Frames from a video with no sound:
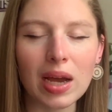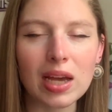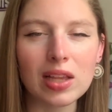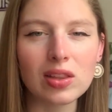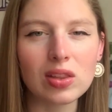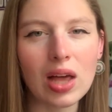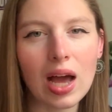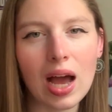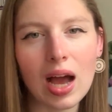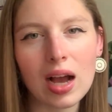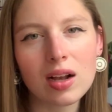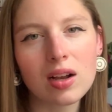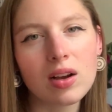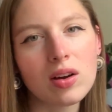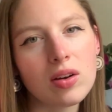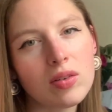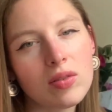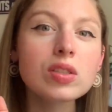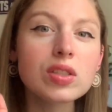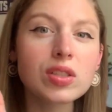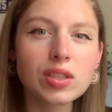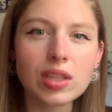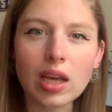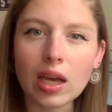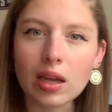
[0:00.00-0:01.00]
lack of
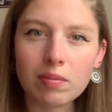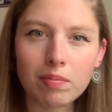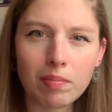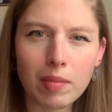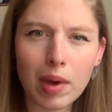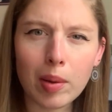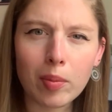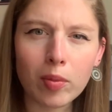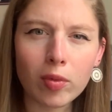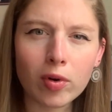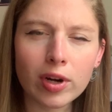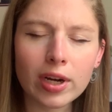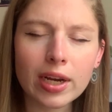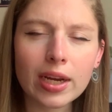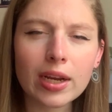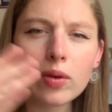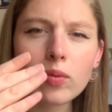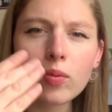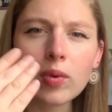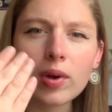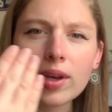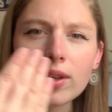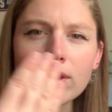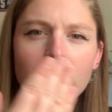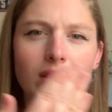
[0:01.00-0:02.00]
scent memory
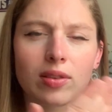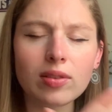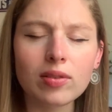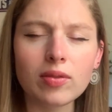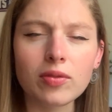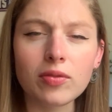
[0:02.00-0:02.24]
with